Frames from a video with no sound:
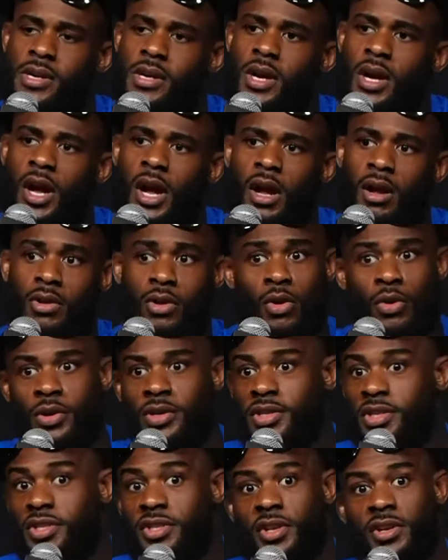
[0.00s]

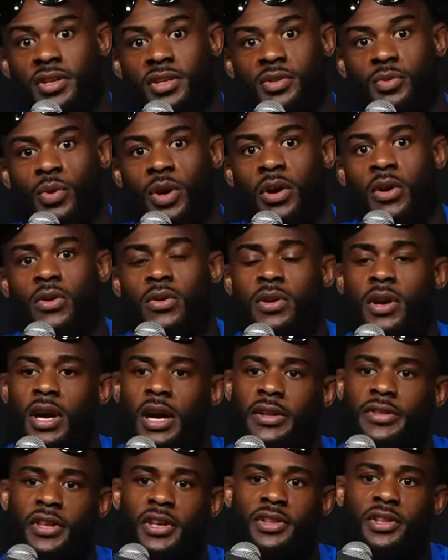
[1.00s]
Corey's a stud as well.
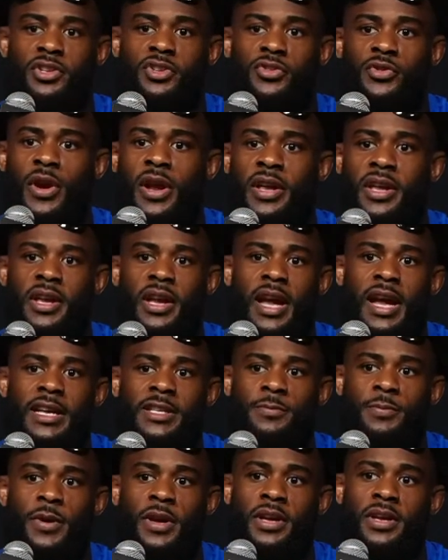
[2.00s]
I think the striking
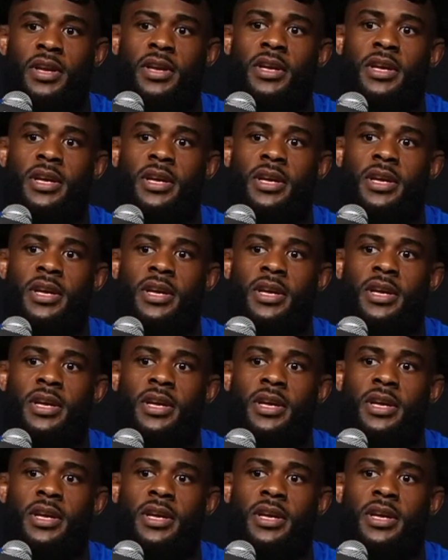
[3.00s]
aspect